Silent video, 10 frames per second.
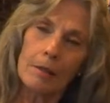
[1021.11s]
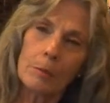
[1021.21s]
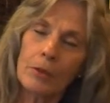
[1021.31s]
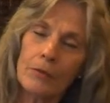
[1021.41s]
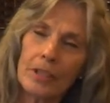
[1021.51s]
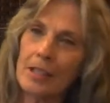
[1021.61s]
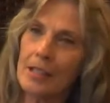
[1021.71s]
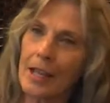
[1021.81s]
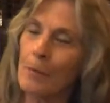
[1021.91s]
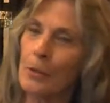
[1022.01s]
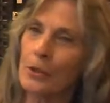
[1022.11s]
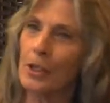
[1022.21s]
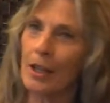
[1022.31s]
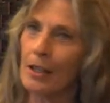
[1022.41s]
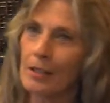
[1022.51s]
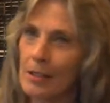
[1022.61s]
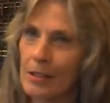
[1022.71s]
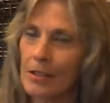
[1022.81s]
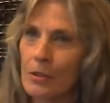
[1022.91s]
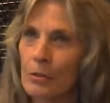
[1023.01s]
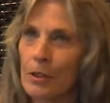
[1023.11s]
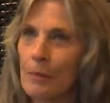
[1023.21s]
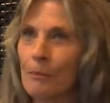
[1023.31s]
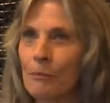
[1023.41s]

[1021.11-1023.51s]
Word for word: Perfect example, you guys. This is such a trip.